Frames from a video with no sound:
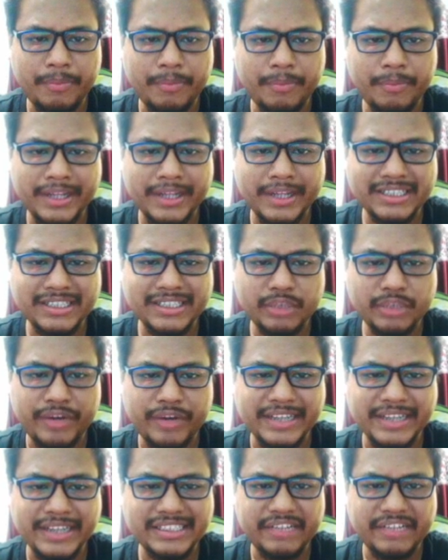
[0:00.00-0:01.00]
I think it's a
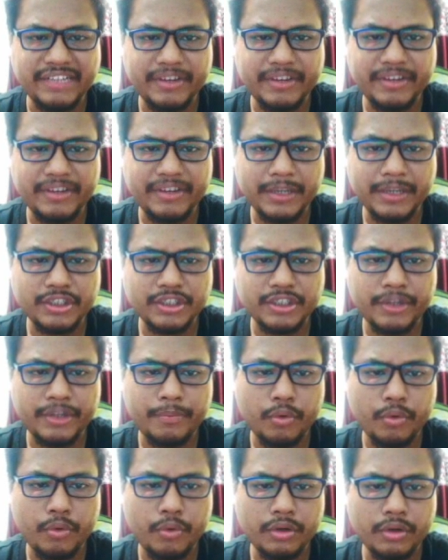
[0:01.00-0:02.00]
27-page
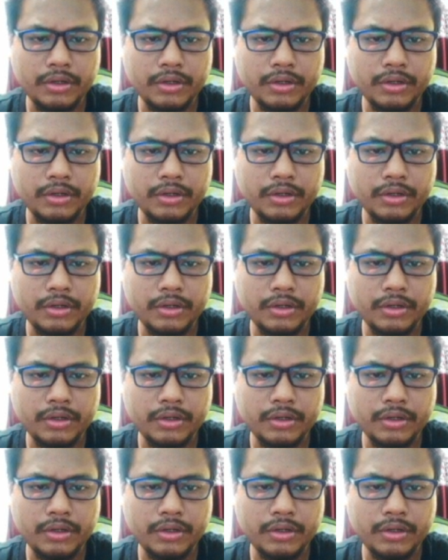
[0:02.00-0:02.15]
report